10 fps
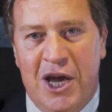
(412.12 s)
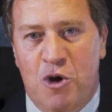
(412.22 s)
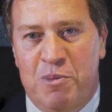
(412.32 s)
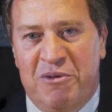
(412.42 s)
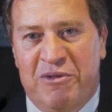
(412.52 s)

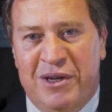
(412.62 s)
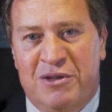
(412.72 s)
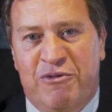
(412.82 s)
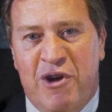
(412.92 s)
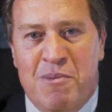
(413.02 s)
LBV is
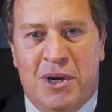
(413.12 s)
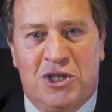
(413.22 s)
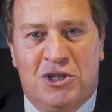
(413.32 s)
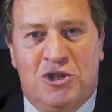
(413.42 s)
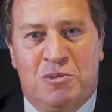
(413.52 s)
very
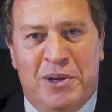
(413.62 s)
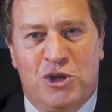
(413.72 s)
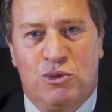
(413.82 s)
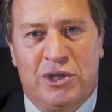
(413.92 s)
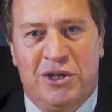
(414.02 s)
much a
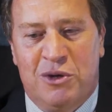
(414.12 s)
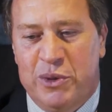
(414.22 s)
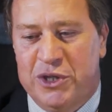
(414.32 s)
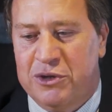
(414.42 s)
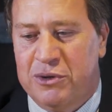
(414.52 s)
specialty that we
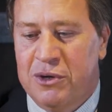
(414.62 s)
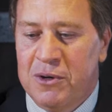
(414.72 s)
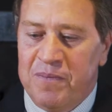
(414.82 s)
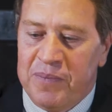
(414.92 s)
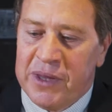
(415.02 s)
do.
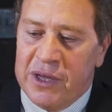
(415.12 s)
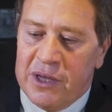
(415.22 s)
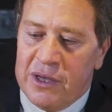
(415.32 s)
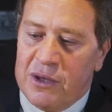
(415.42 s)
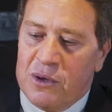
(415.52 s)

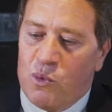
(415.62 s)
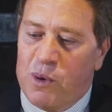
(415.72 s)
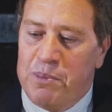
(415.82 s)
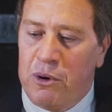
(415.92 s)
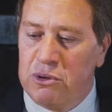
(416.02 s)
We
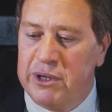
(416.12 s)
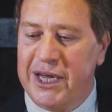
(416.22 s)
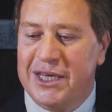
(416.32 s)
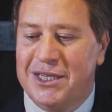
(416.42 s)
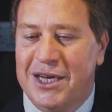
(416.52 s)
bottle it
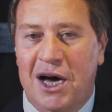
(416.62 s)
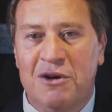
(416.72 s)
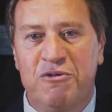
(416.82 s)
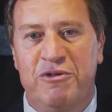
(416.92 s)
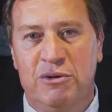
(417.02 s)
as an
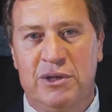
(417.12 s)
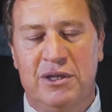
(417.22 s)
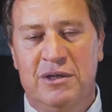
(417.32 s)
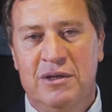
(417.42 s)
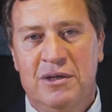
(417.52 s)

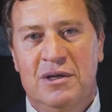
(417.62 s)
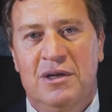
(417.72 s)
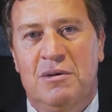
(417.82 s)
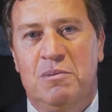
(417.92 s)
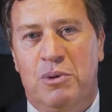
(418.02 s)
unfiltered
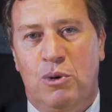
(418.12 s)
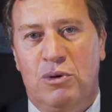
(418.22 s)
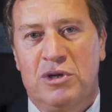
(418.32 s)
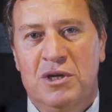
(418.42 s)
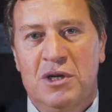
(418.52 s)

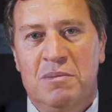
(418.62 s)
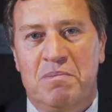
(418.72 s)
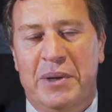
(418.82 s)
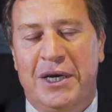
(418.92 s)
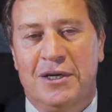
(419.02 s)
port
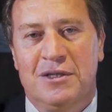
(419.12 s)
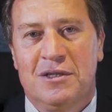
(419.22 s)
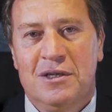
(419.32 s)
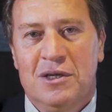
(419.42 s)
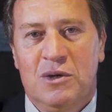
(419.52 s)
because
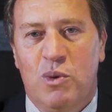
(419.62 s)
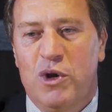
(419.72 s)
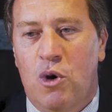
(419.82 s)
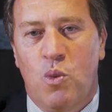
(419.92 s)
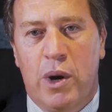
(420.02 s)
we're
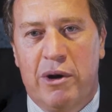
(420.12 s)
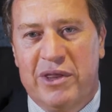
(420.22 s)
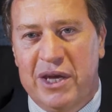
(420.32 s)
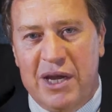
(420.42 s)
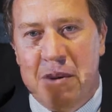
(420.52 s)
not worried
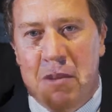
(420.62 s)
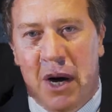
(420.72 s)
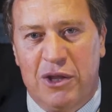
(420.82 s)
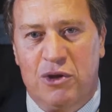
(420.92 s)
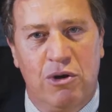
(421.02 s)
that it
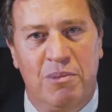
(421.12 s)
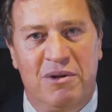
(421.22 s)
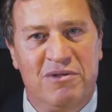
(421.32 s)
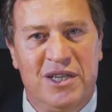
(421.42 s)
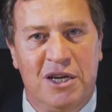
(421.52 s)
might throw a bit
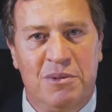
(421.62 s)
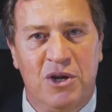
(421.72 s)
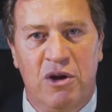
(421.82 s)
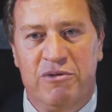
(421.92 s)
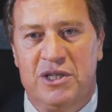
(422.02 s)
of sediment
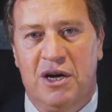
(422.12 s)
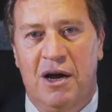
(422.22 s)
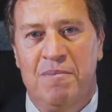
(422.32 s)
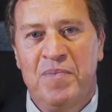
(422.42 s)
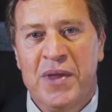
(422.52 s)
over
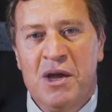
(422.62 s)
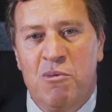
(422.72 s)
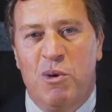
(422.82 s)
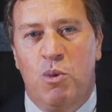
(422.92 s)
time. We